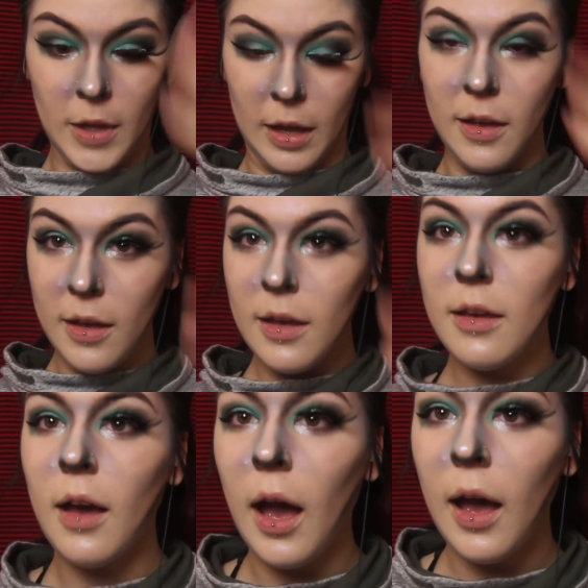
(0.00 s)

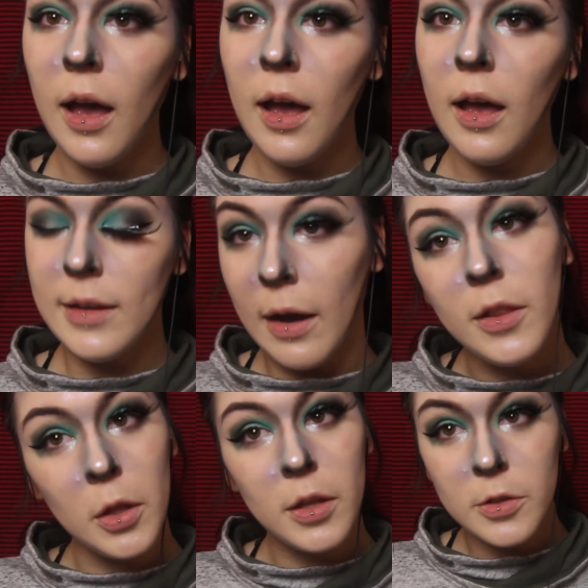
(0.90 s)
Now I
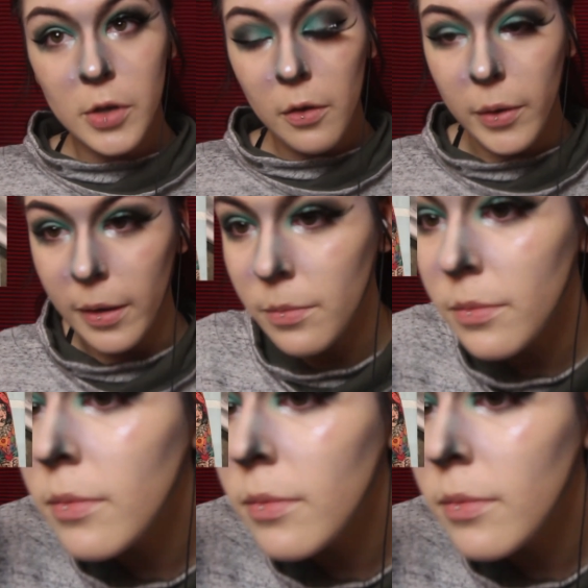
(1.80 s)
look like a drag queen.